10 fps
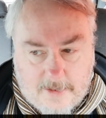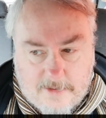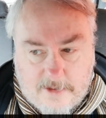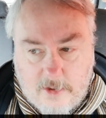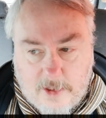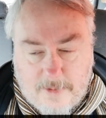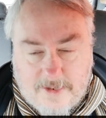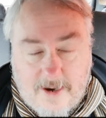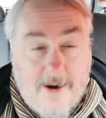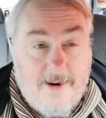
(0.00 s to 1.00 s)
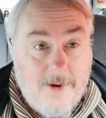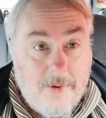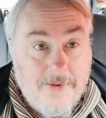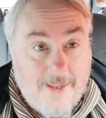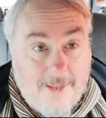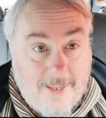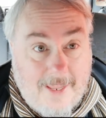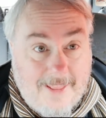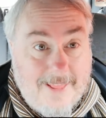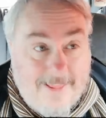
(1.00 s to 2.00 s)
And the two of them are there, and he goes,
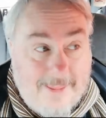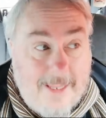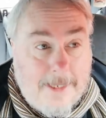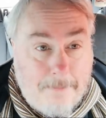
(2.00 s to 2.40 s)
"This